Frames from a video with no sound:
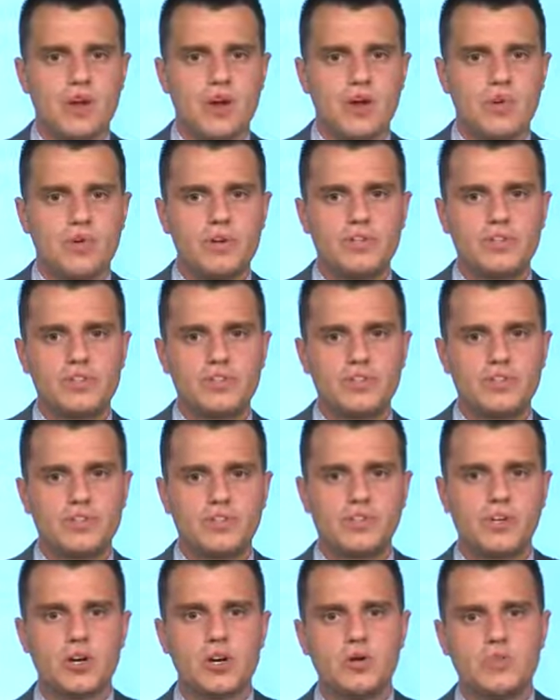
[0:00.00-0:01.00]

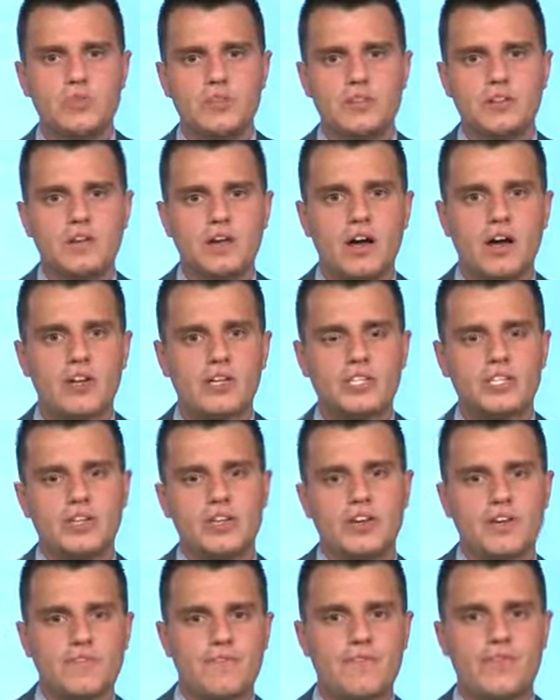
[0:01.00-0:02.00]
Researchers hope to launch
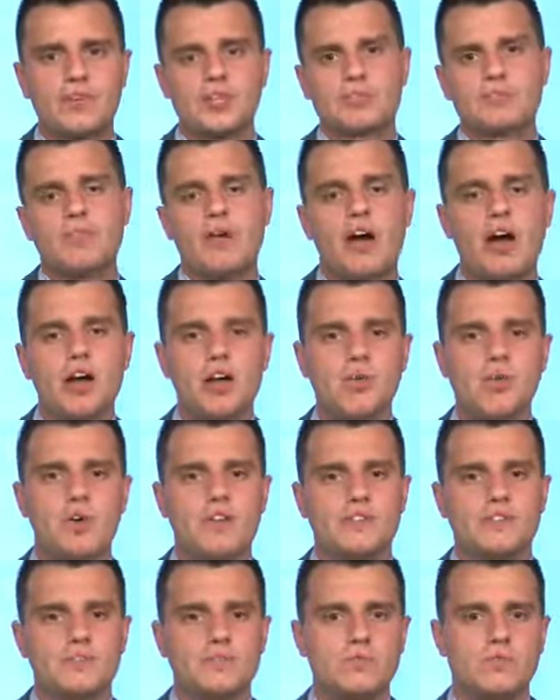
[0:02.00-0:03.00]
their first puck
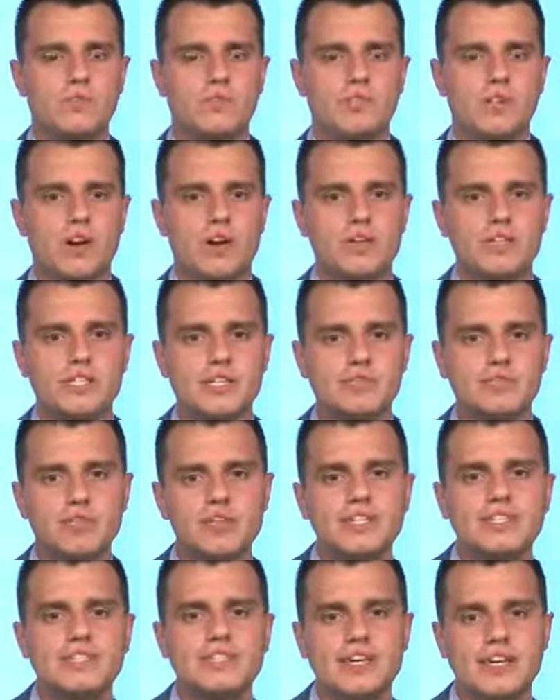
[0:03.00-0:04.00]
once school starts and will
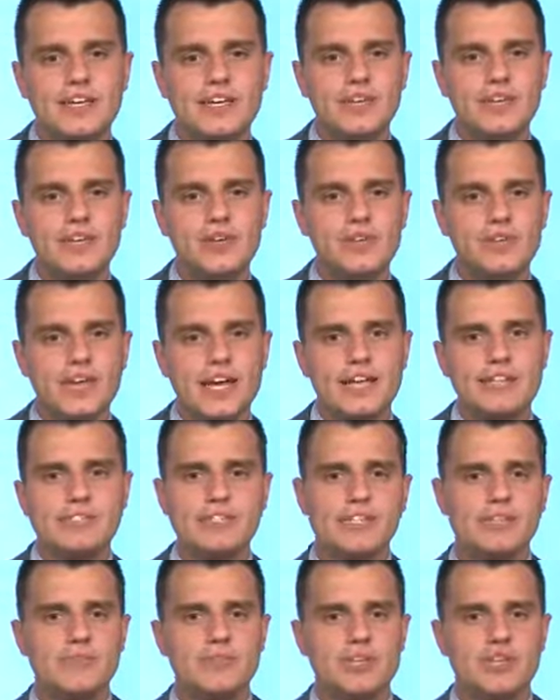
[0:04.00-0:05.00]
continue
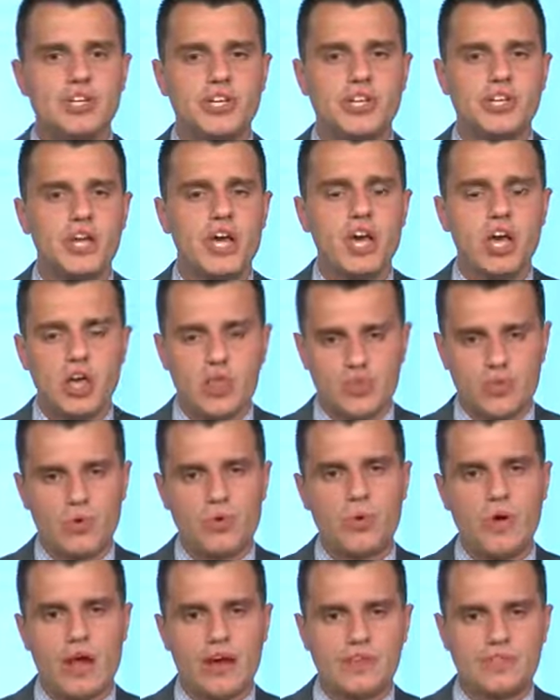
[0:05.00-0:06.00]
testing the machine
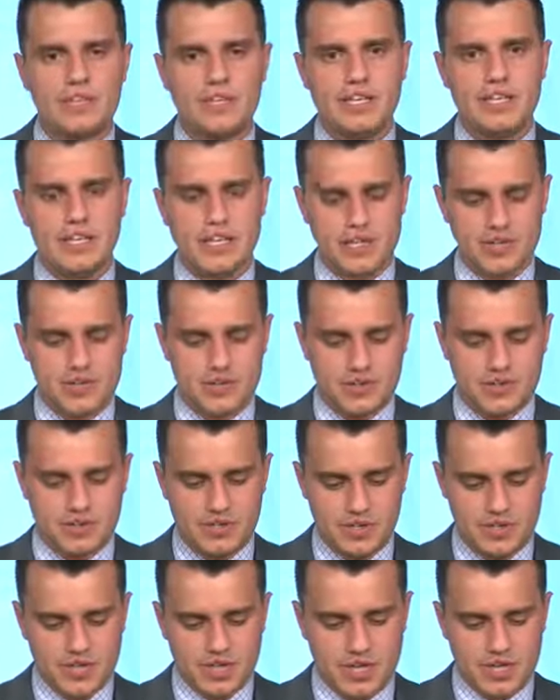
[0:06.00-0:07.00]
throughout the year.
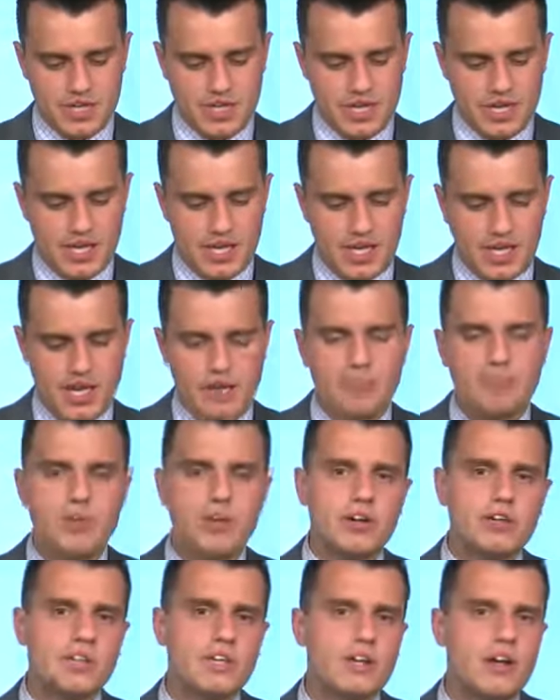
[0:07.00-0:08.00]
And a
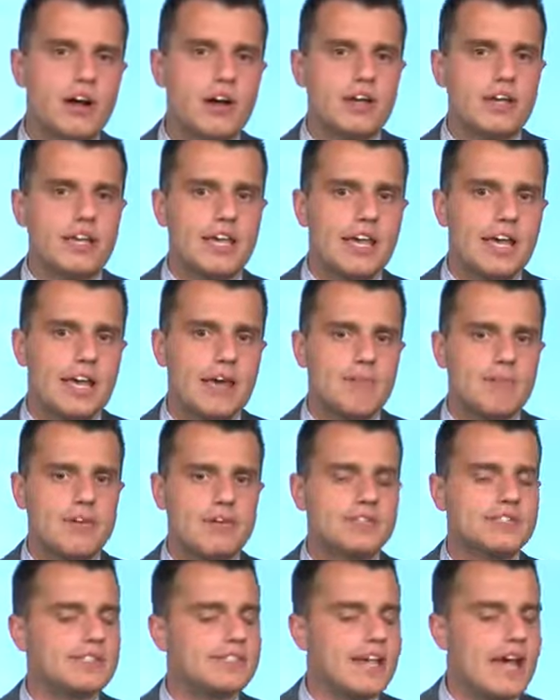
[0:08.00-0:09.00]
building on
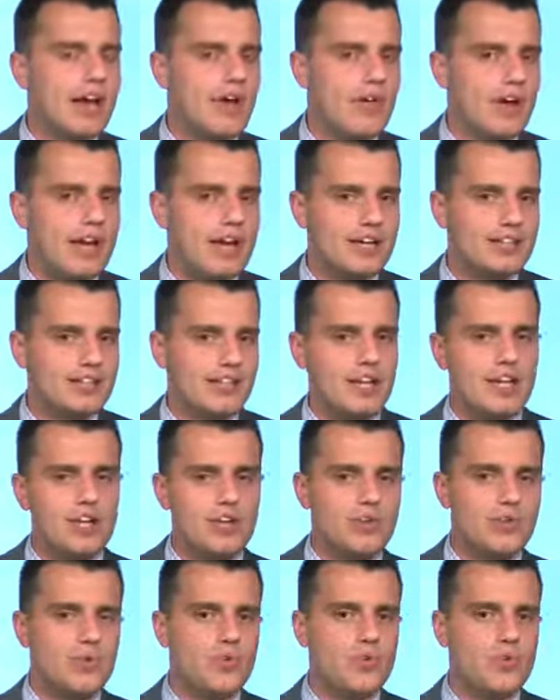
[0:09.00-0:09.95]
campus now has a new